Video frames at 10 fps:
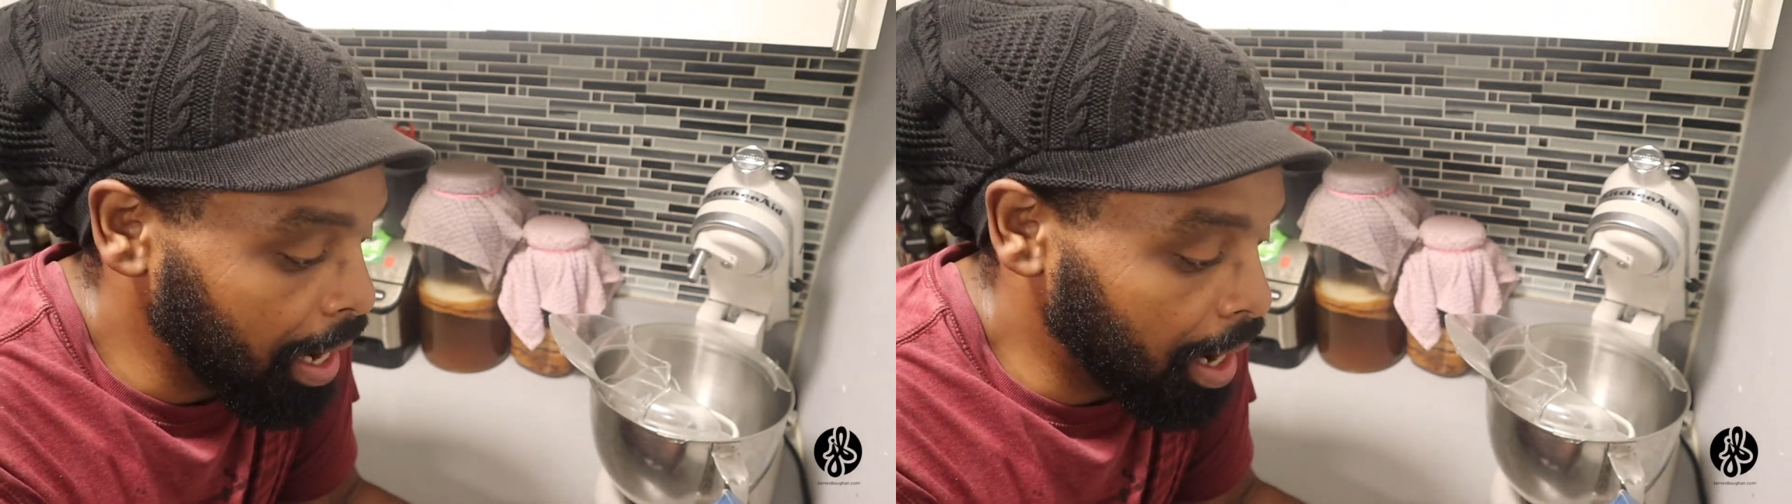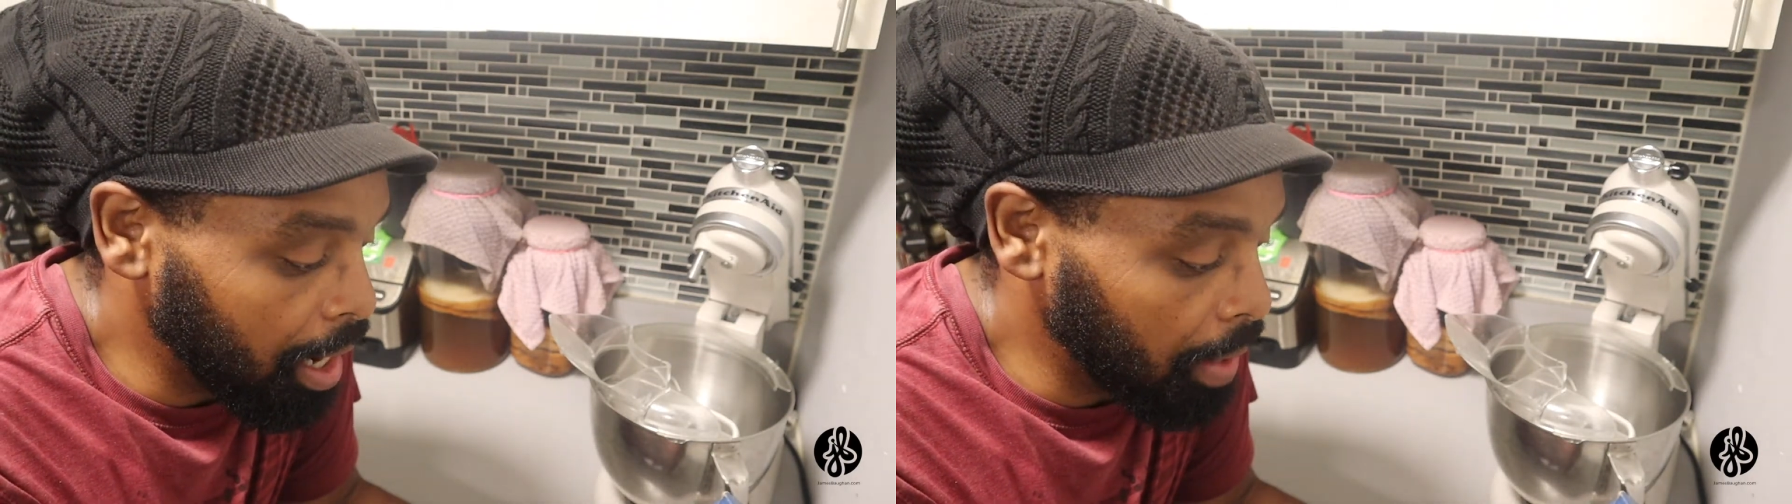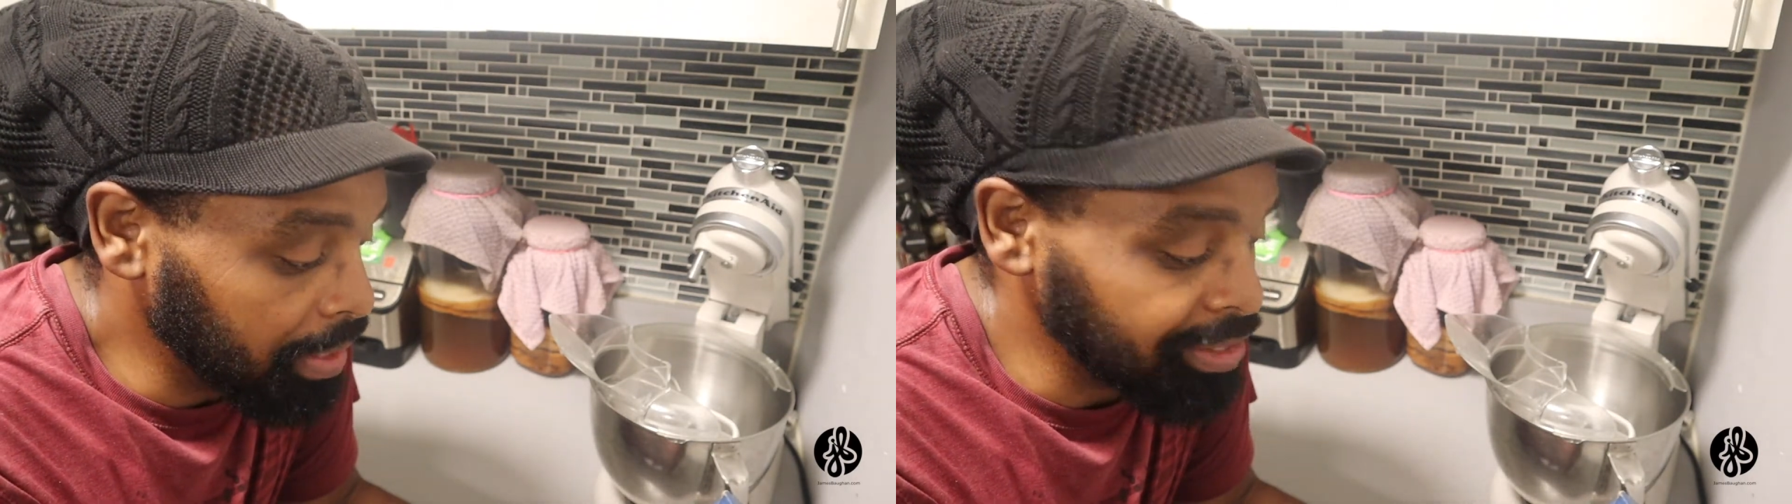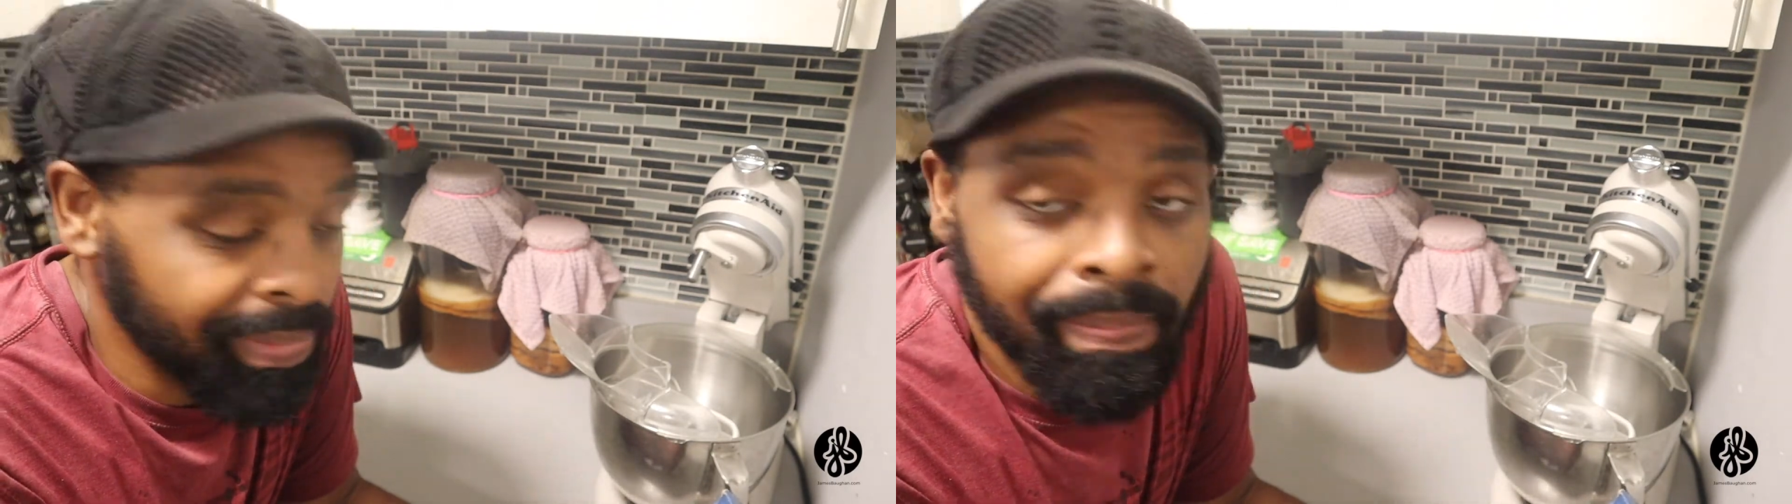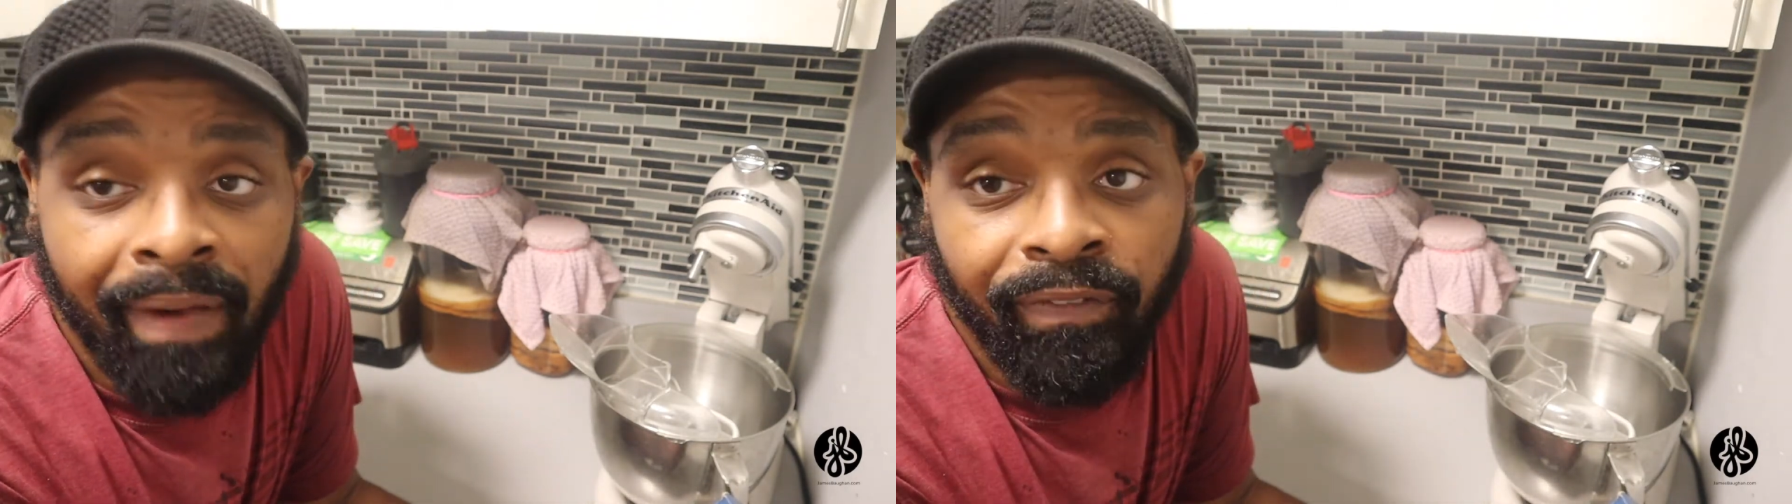And this
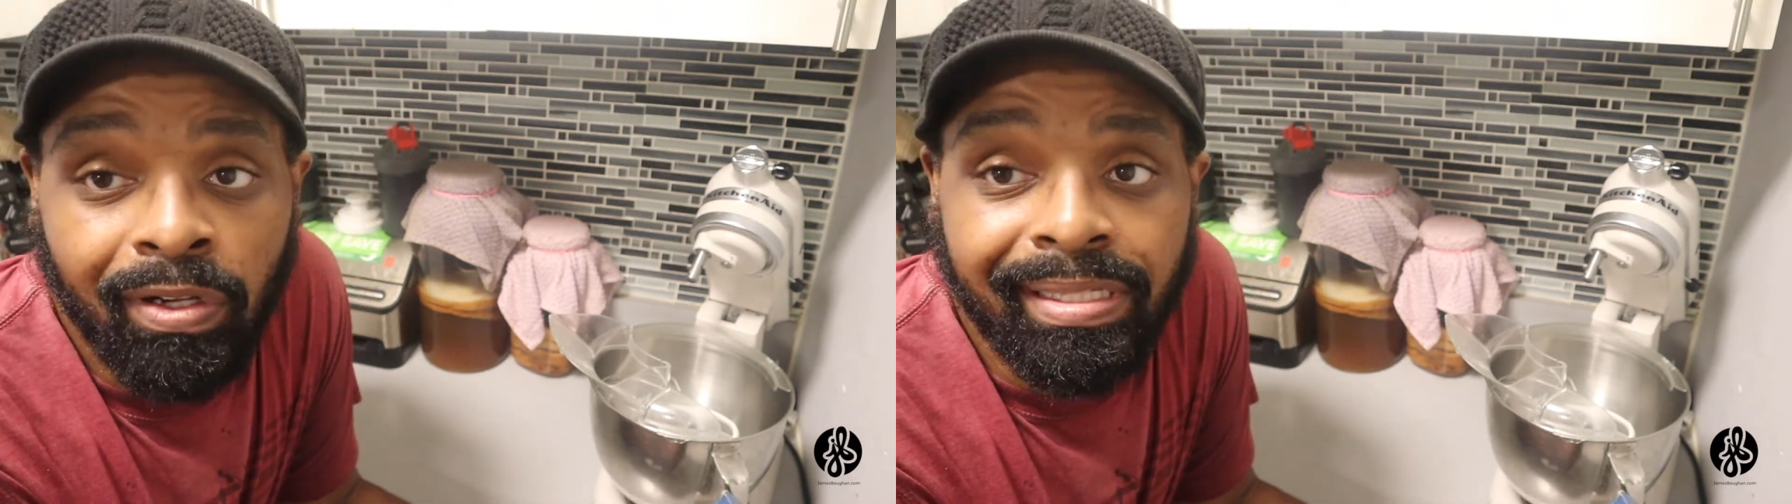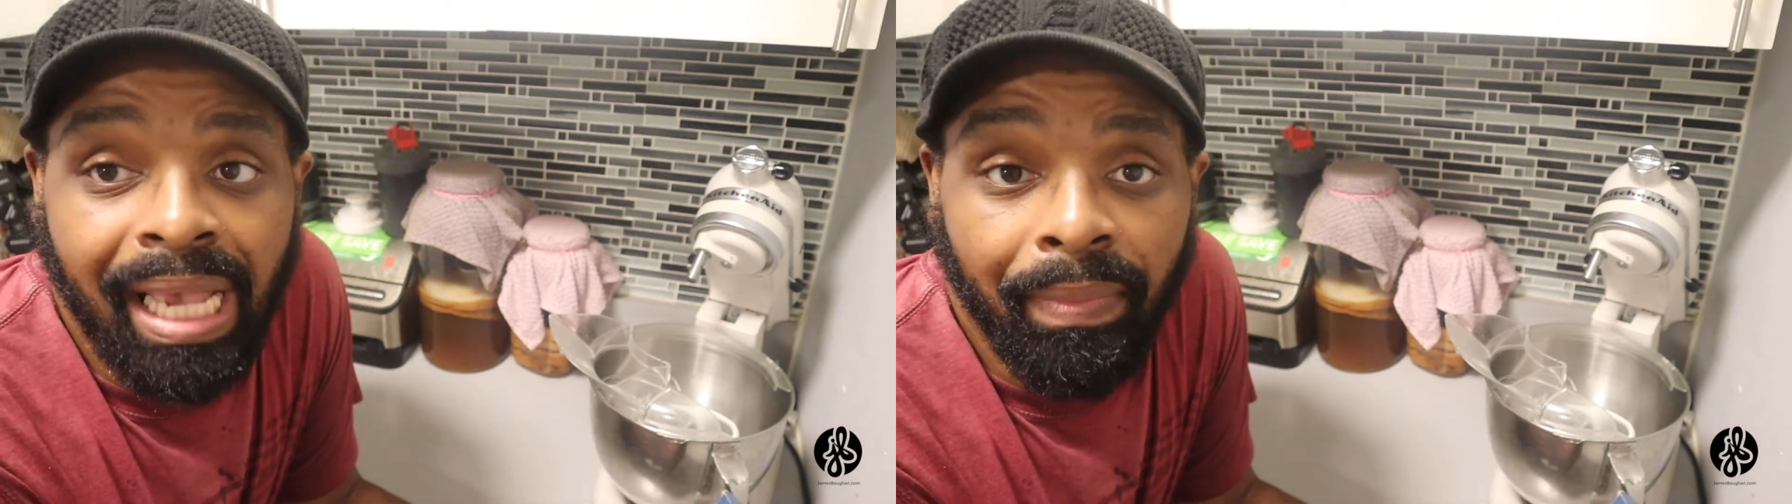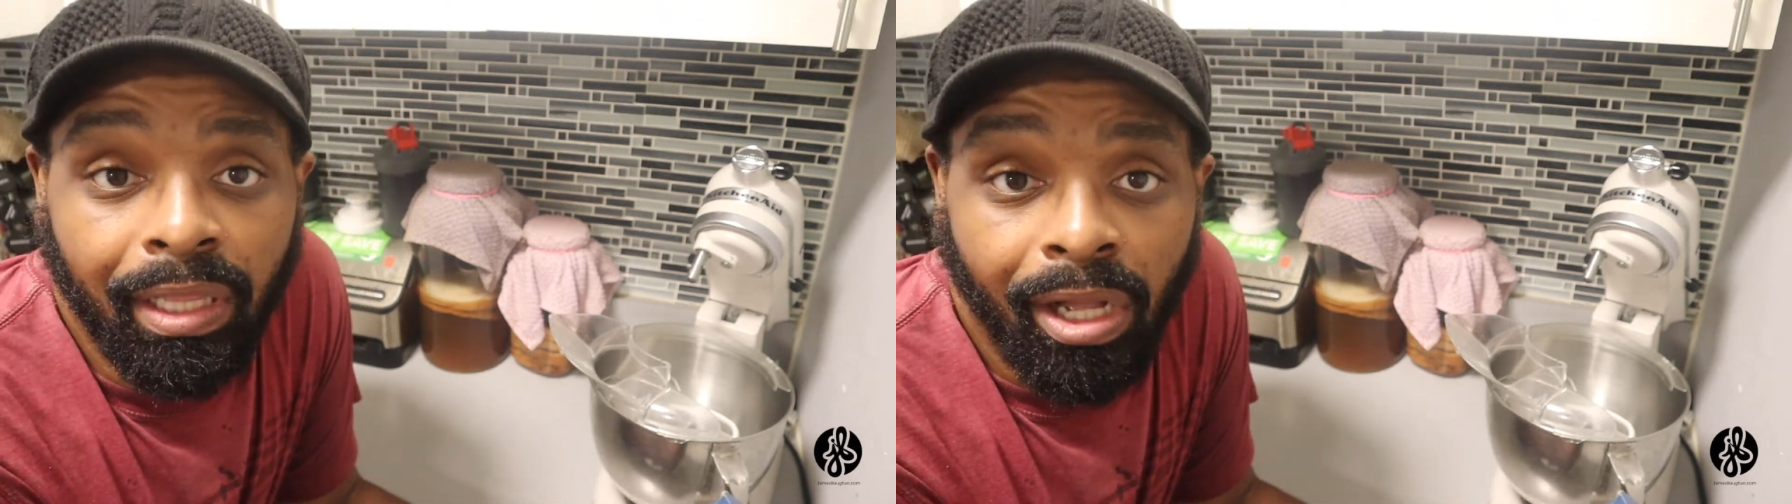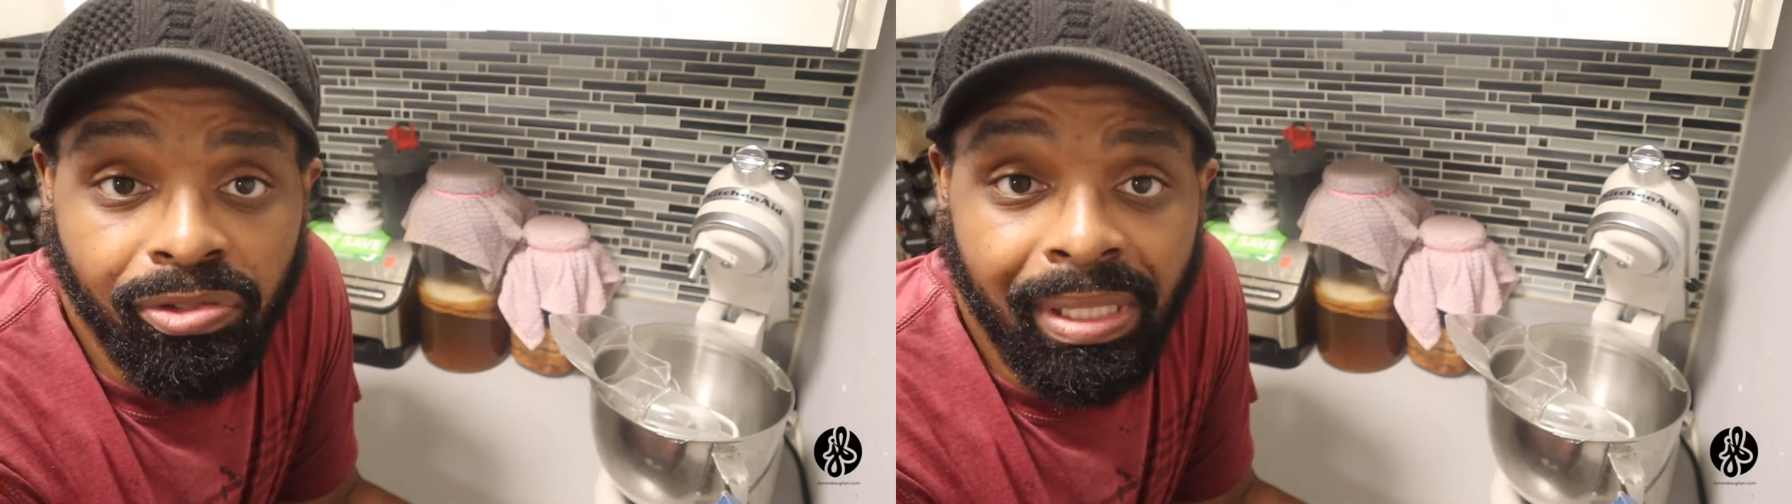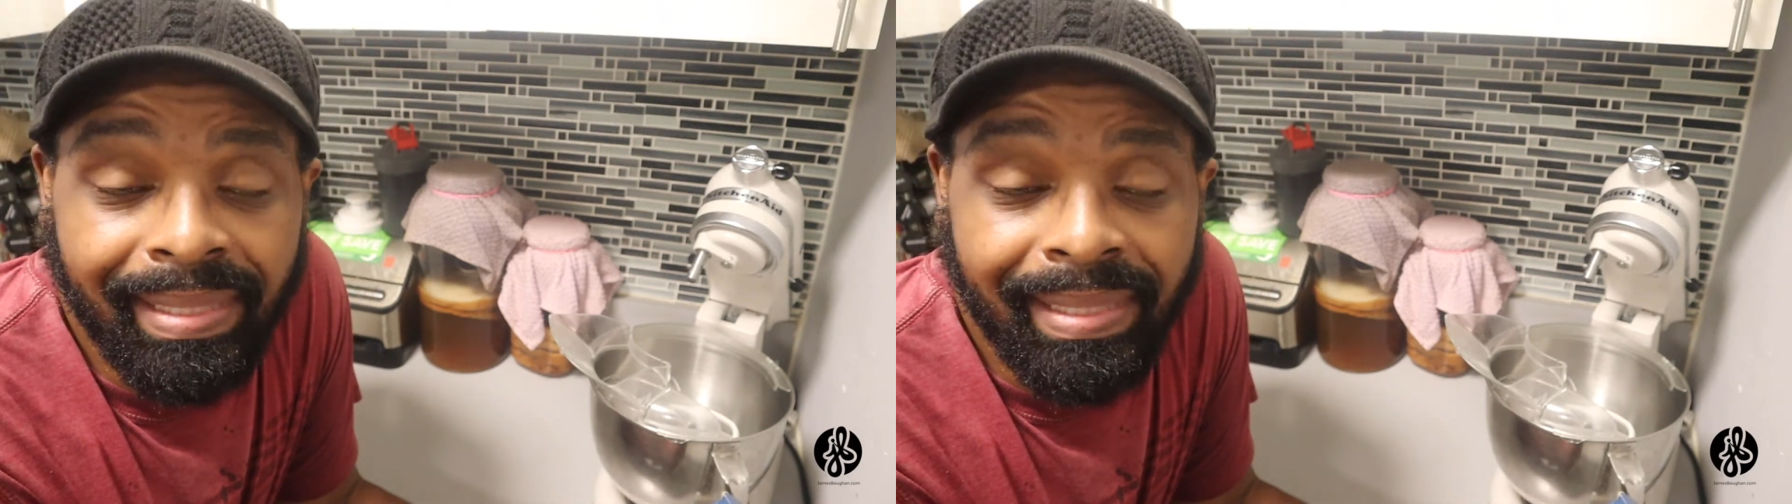will be my first time in a long time